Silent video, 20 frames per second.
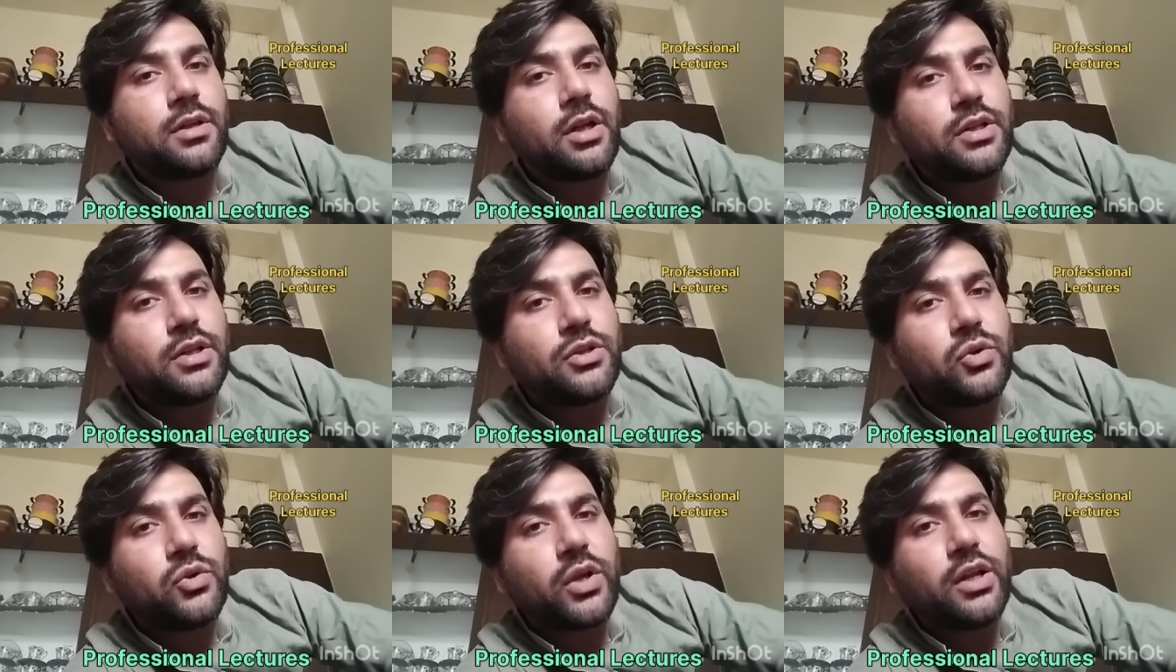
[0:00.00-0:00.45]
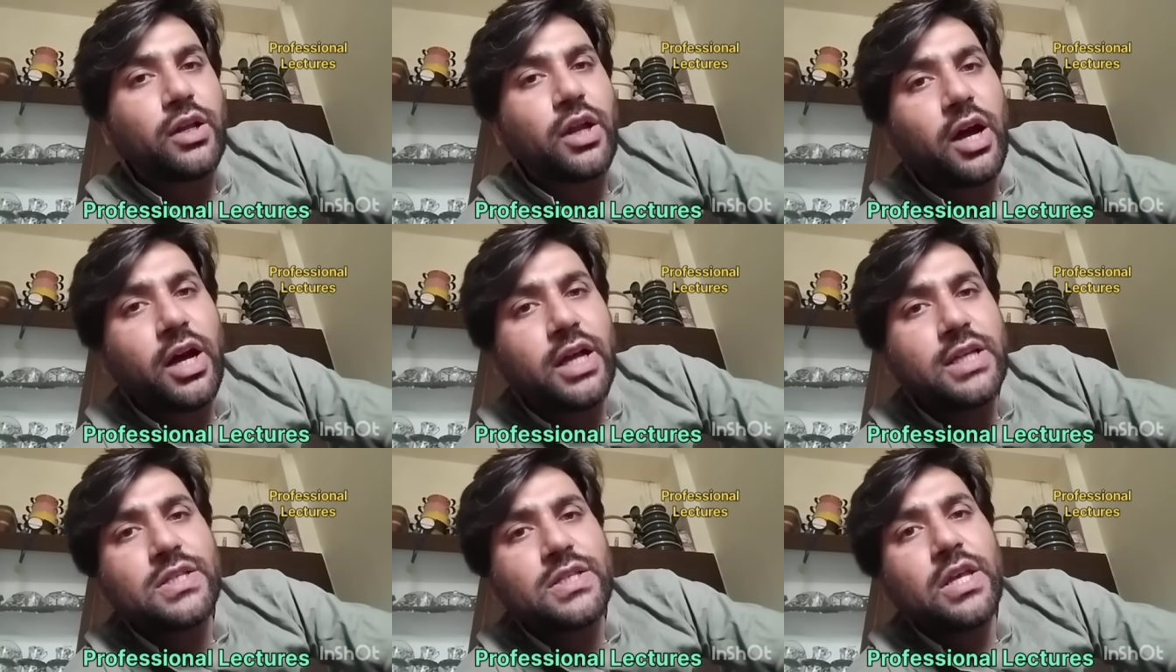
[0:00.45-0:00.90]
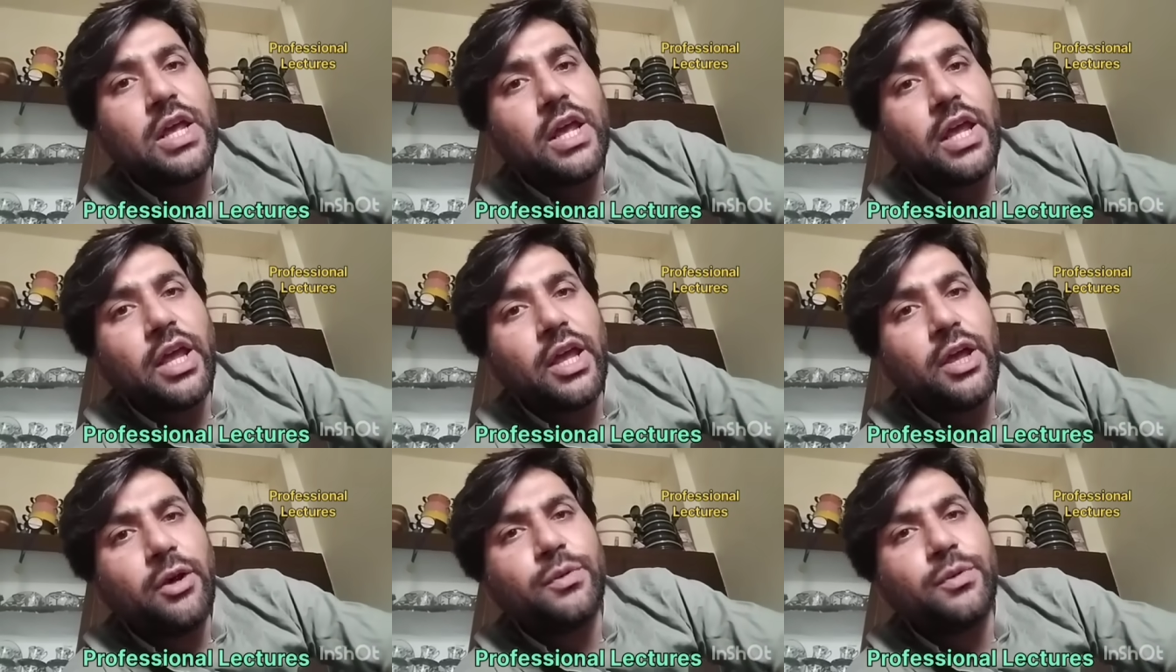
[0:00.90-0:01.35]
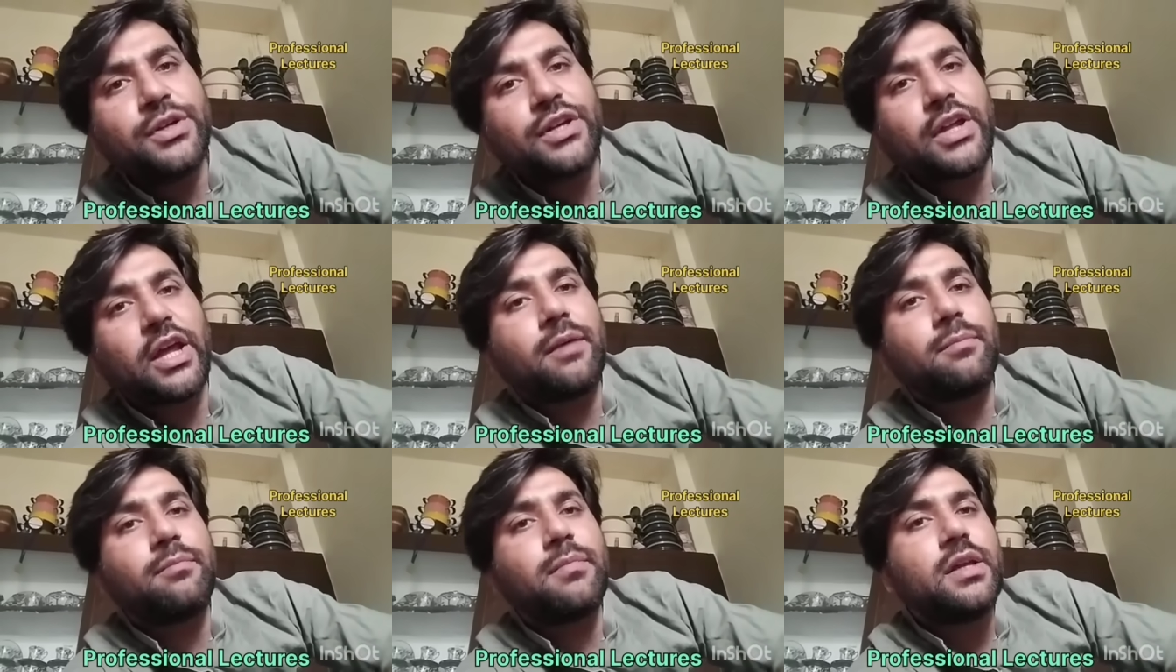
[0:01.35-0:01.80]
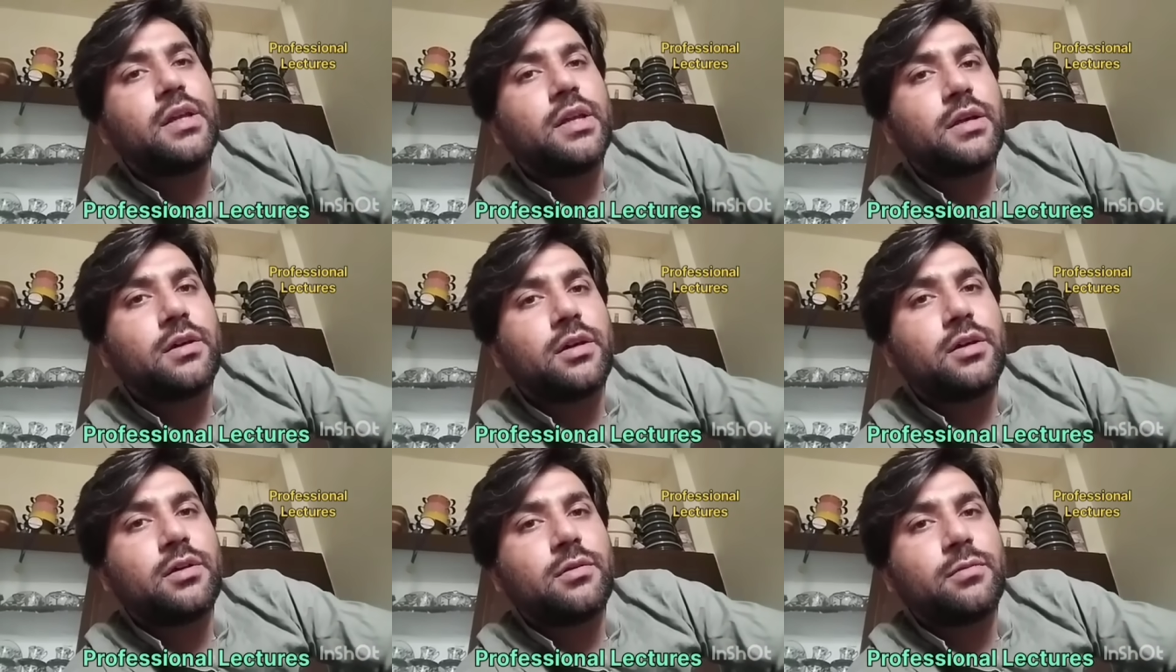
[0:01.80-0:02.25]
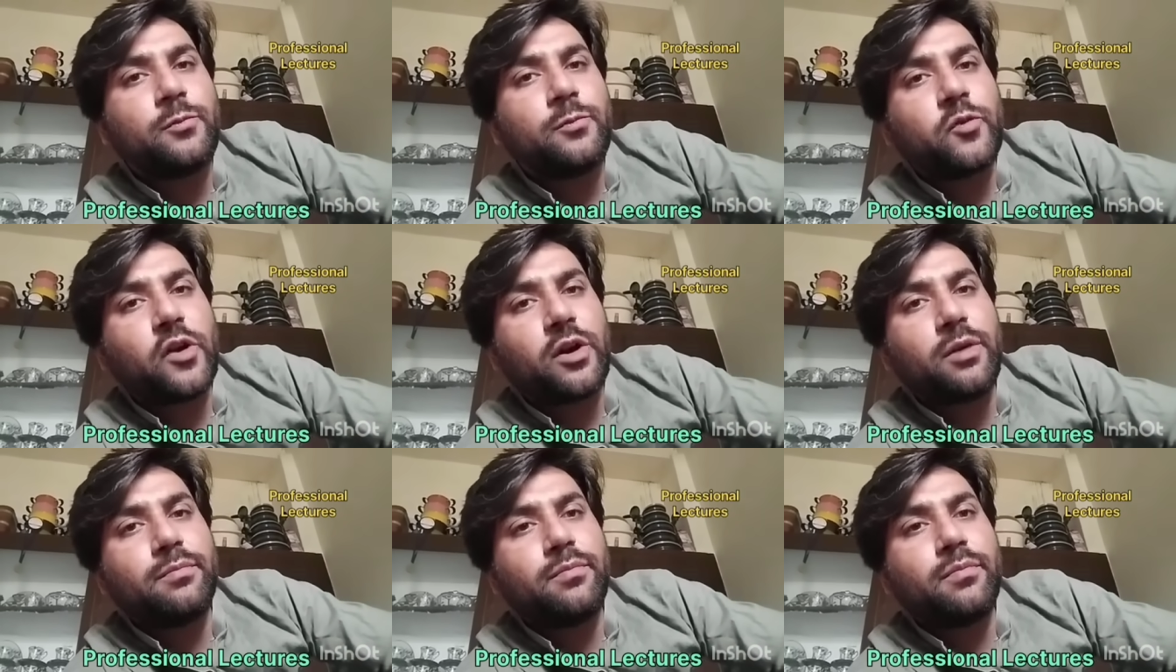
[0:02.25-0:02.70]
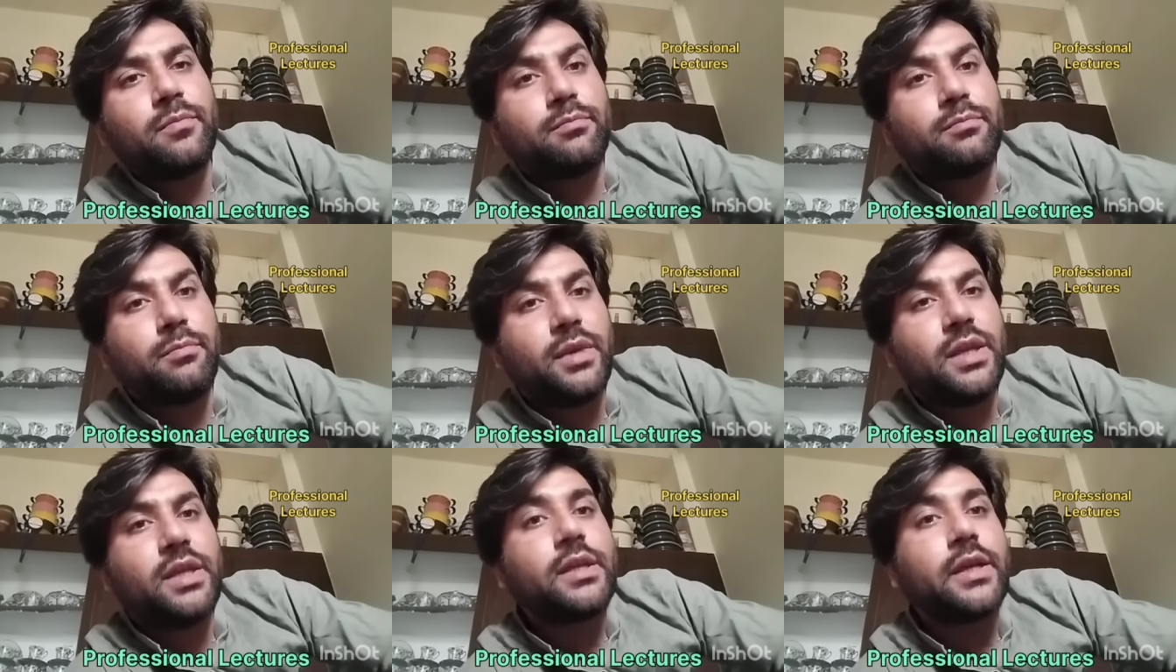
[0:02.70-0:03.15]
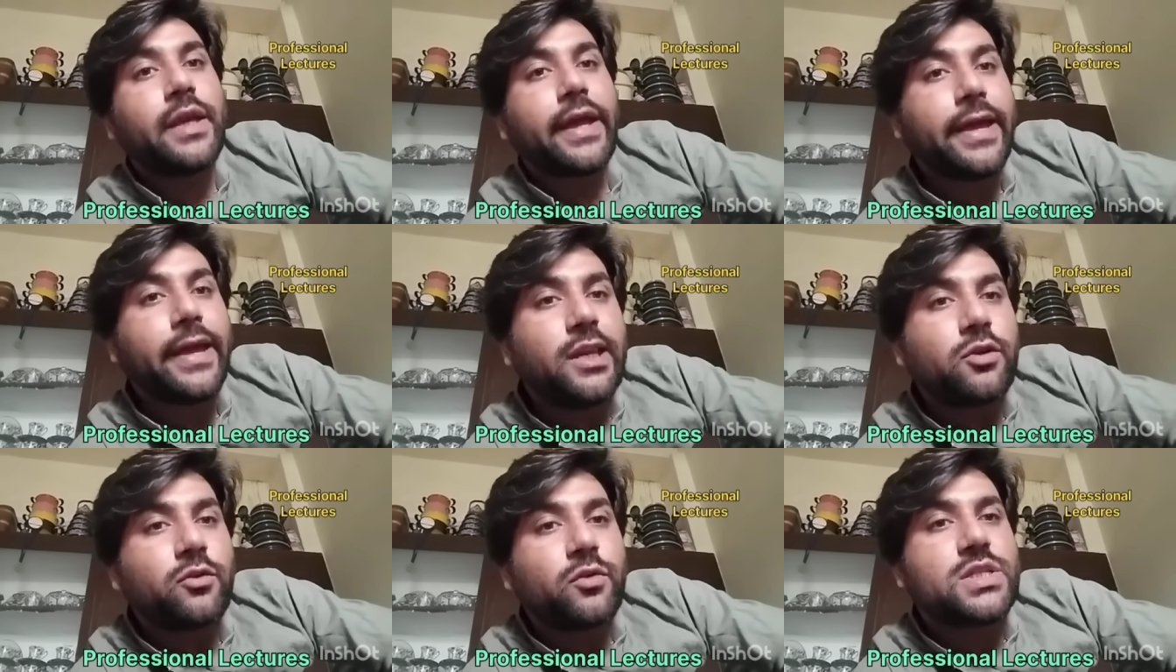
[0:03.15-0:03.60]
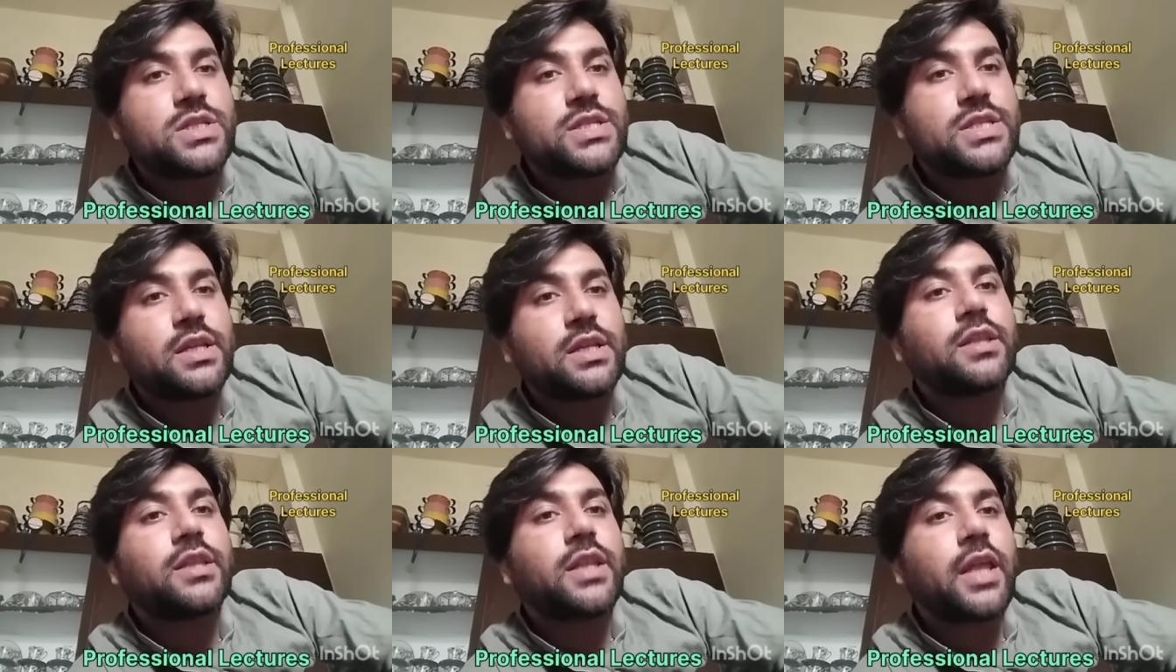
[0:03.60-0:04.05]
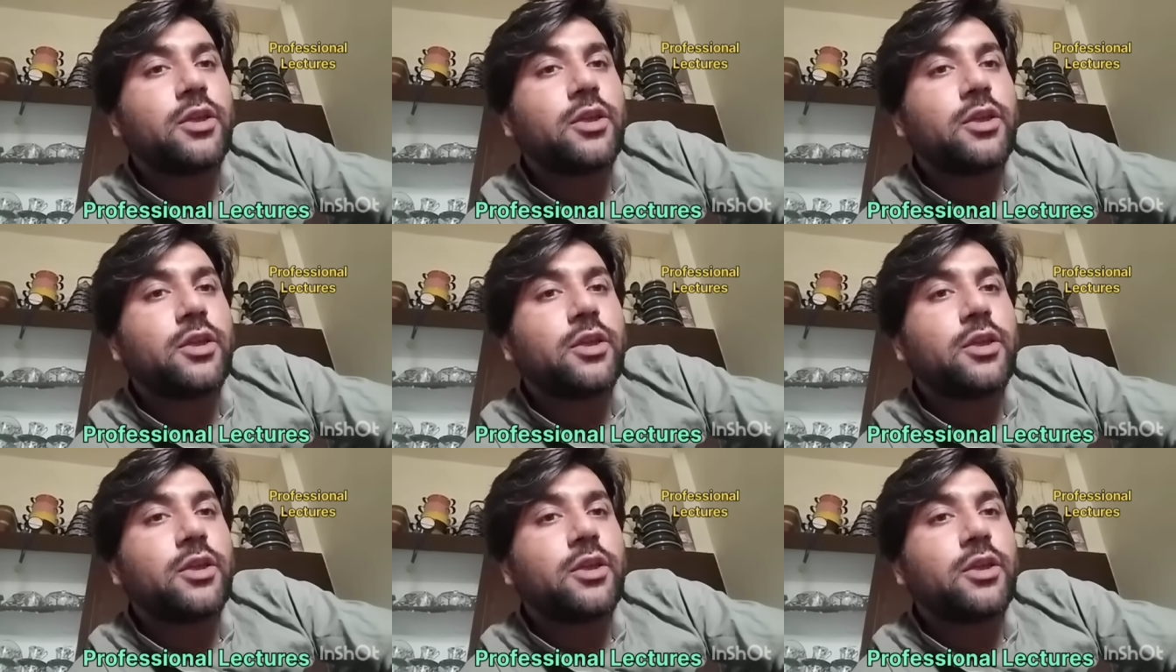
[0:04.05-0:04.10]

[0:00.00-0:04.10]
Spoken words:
you can ask every time from me any question.